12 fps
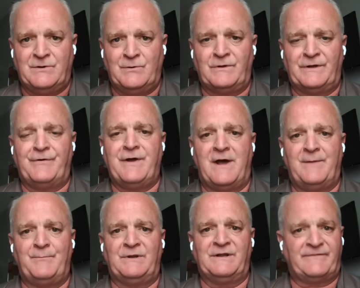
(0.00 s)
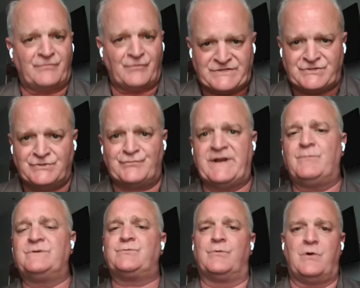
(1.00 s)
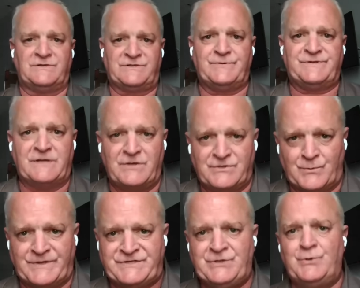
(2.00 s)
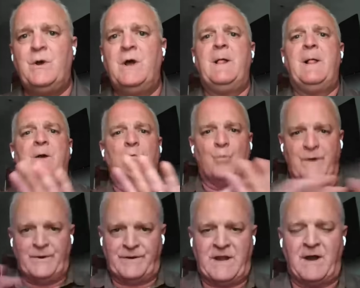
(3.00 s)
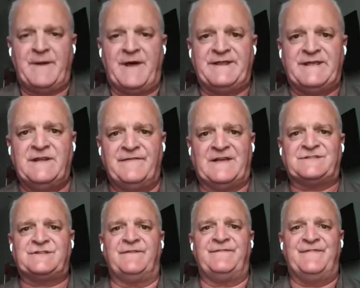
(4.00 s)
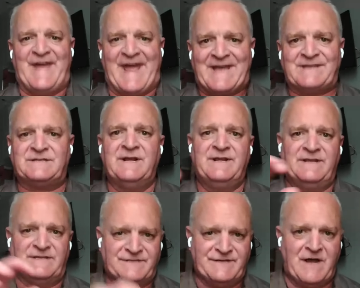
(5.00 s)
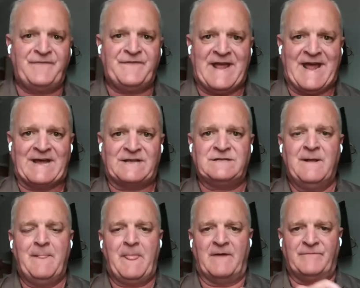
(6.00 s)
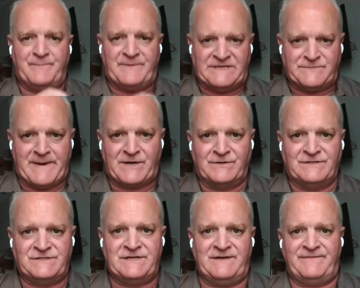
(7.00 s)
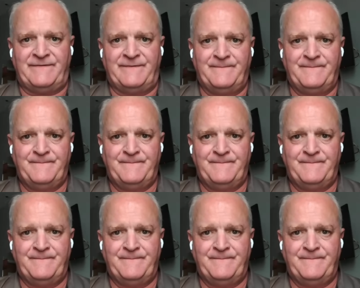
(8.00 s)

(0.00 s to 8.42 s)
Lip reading: Nuclear Non-Proliferation Treaty, which we're also a signatory to. We don't care about any of that stuff. That is not the act of a peacemaker in chief.